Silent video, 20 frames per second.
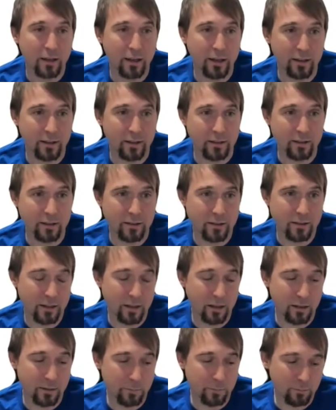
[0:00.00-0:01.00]
And
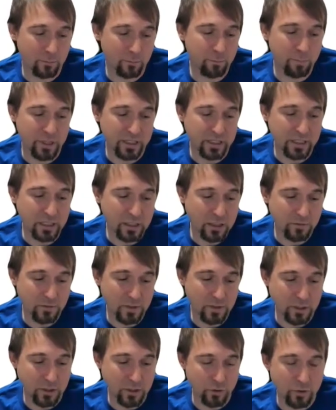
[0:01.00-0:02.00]
but each of
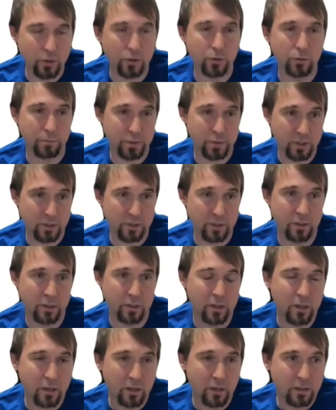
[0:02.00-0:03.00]
these groups
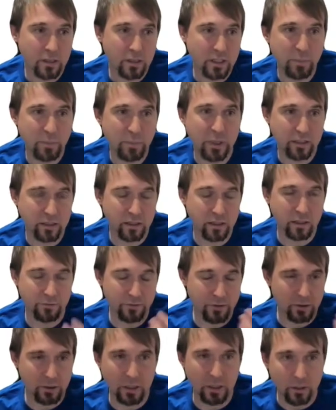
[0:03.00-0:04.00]
speaks a
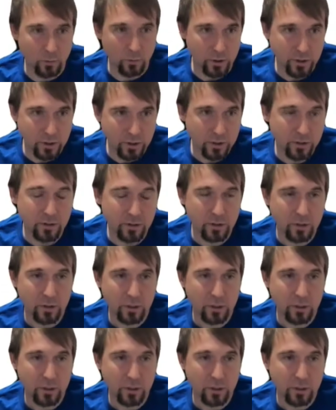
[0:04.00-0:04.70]
different language.